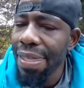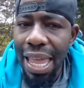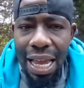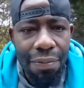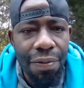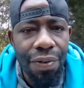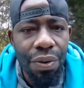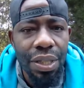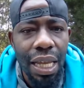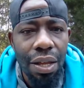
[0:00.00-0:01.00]
negative
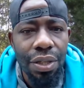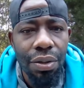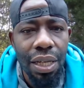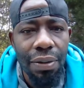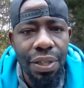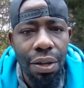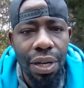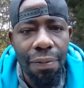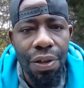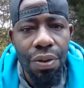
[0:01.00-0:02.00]
influence also lives
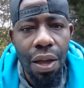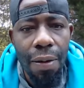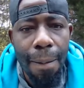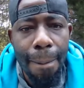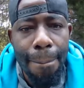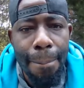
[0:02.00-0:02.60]
on after you go.